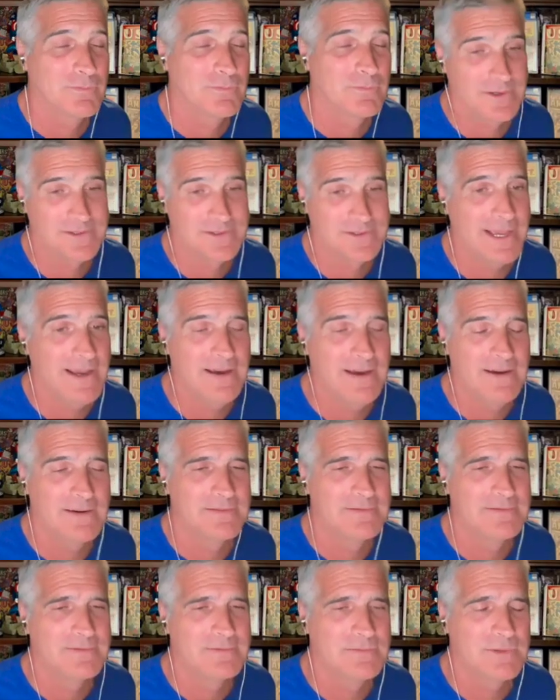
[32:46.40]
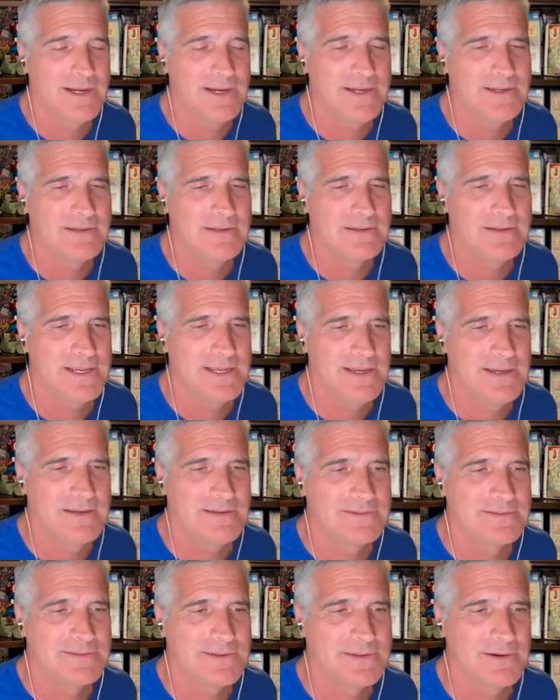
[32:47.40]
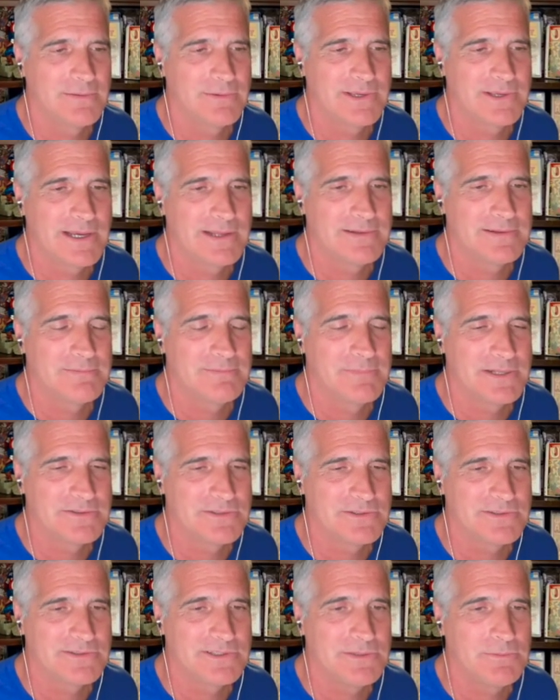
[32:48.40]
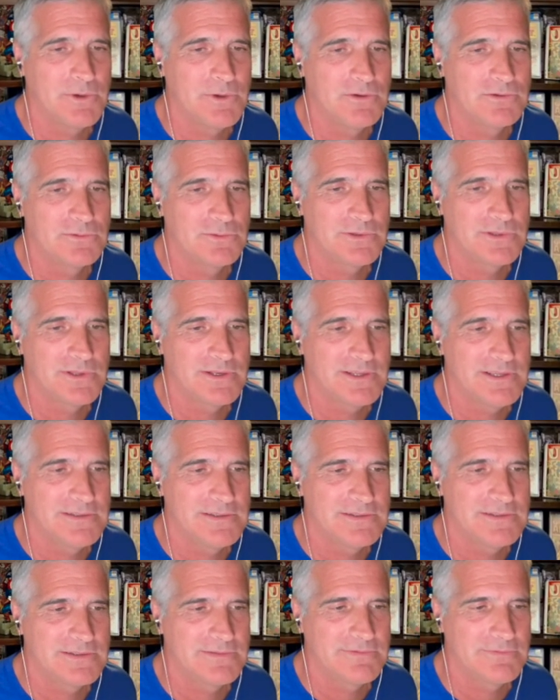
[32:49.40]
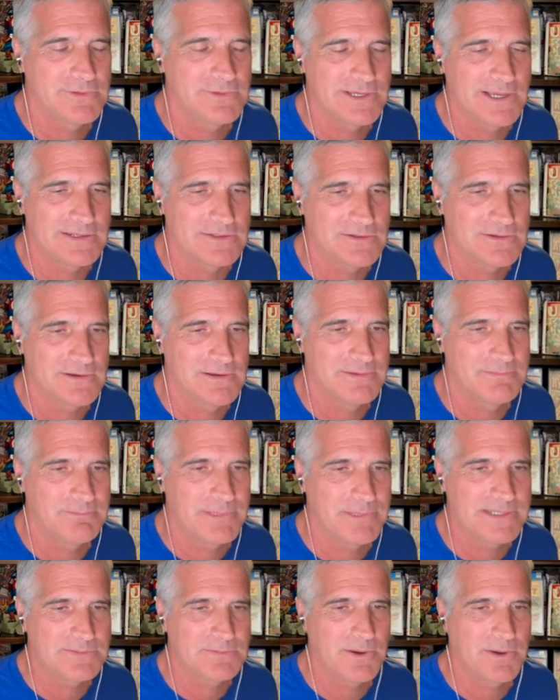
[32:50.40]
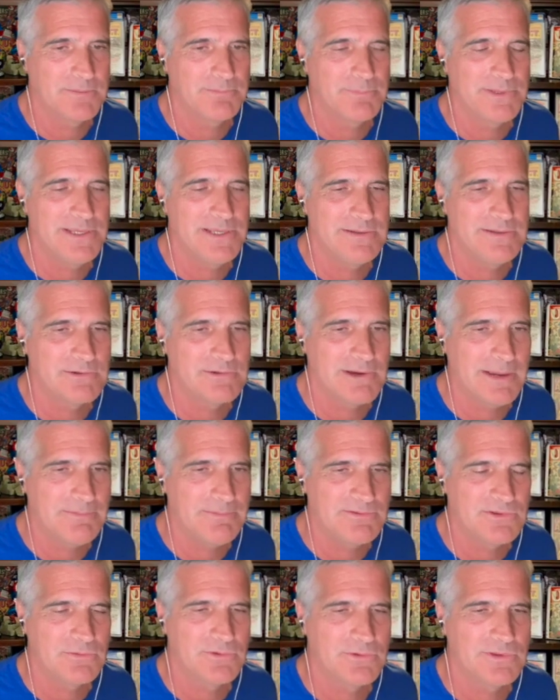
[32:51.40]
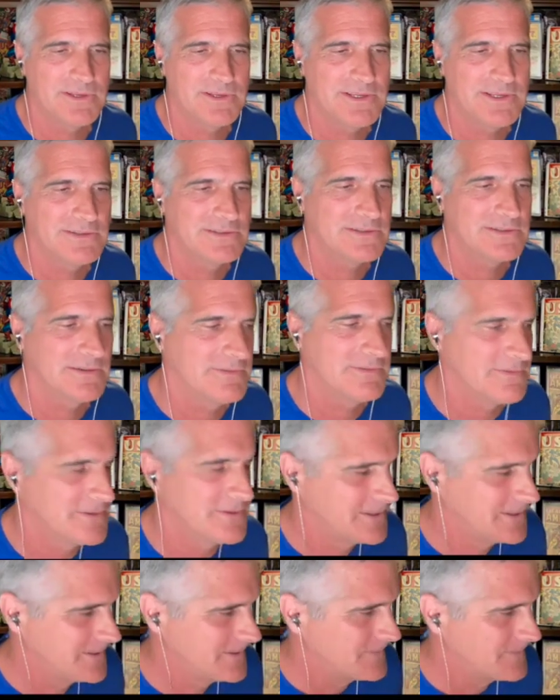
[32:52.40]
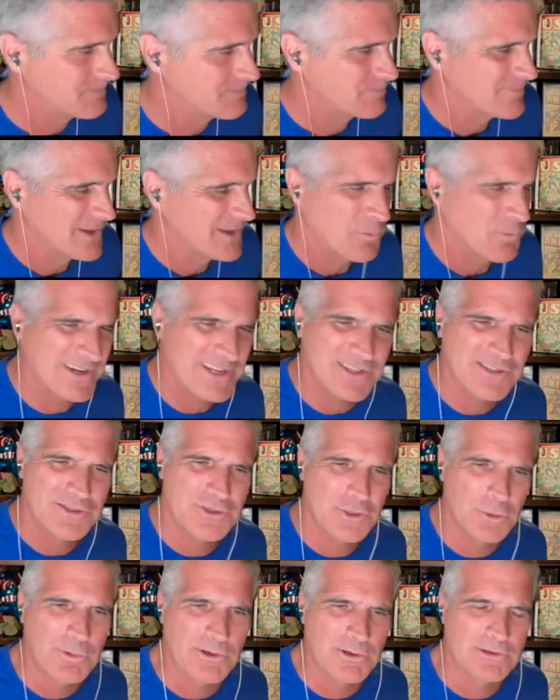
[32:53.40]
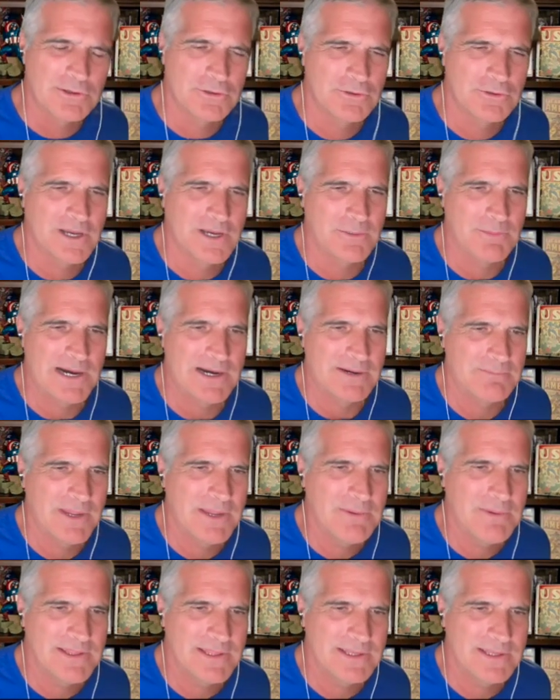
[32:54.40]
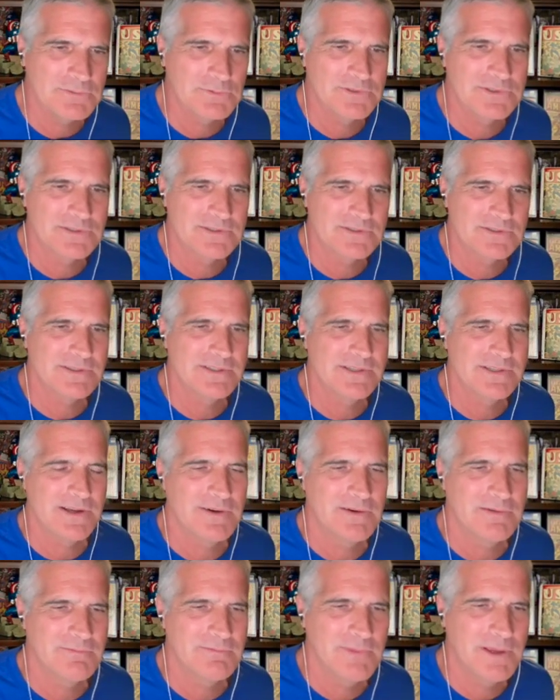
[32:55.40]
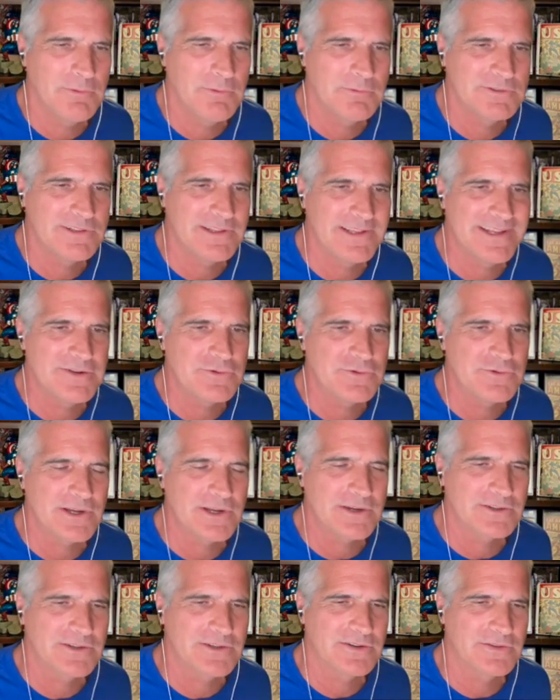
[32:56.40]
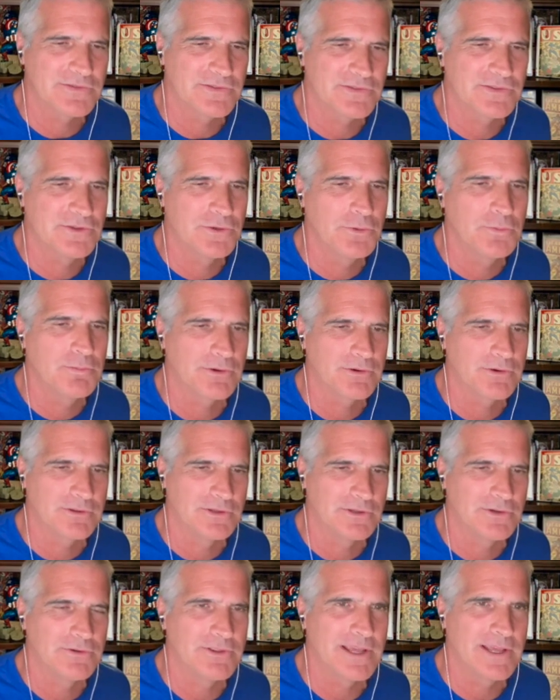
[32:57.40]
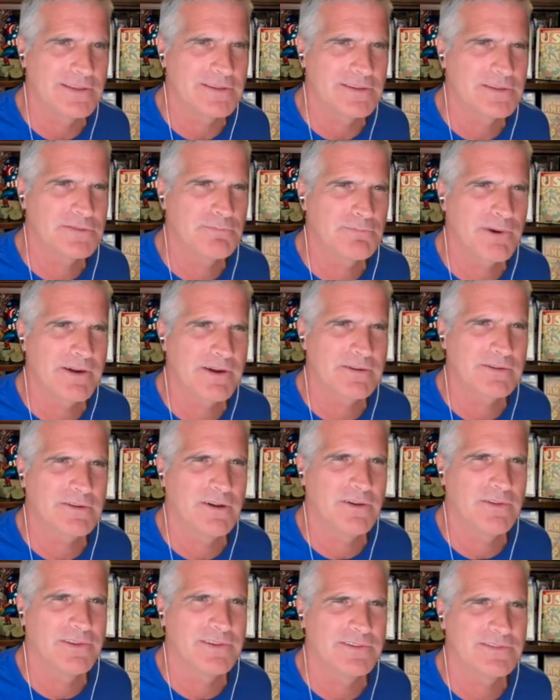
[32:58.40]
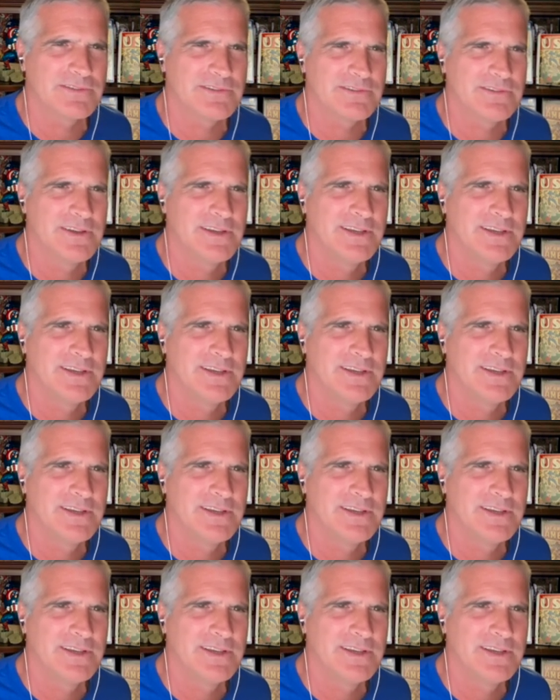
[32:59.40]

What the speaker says: Well, yeah, right. Yeah. So we got a bunch of Zemos with adhesive. We got Paste by Pete, Trapster with adhesive. When did super glue come out? Maybe this was, maybe it was the introduction of super glue that sparked all this.